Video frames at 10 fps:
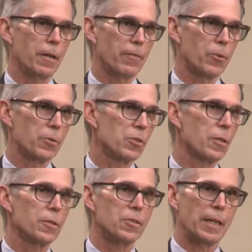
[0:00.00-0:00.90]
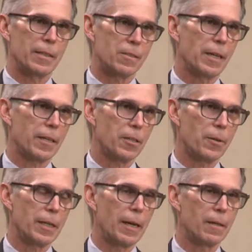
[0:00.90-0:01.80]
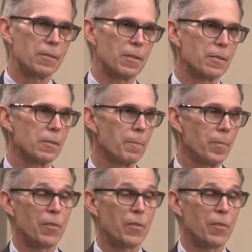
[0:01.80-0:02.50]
of the results and secondary analysis.